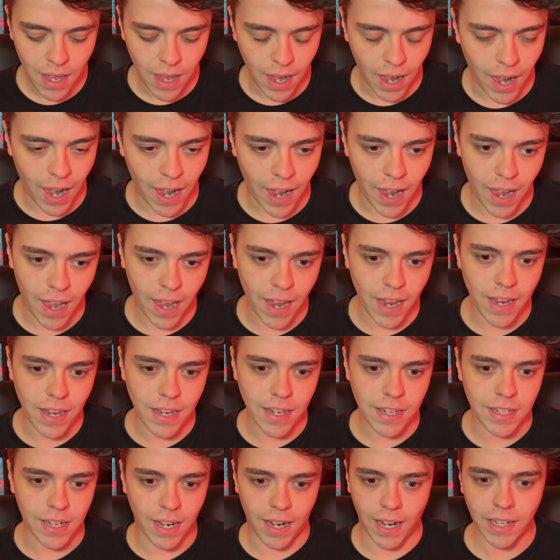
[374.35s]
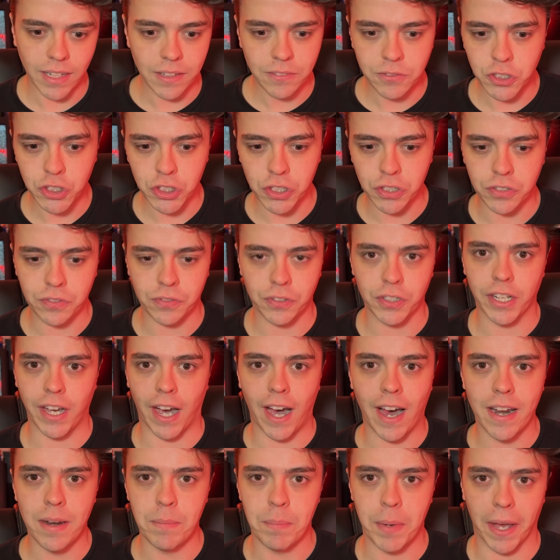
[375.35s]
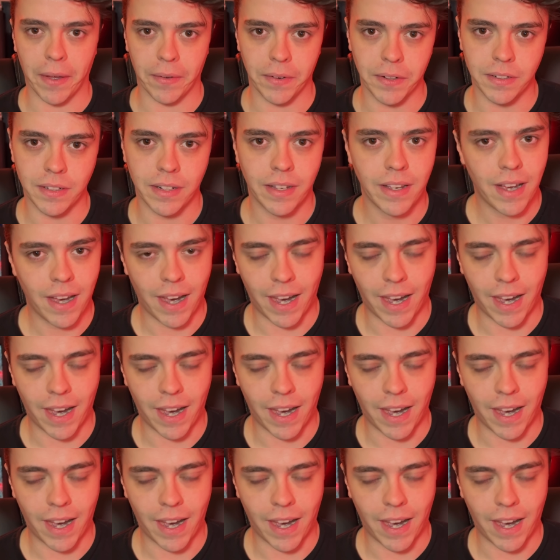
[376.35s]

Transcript: I kind of just forgot about it.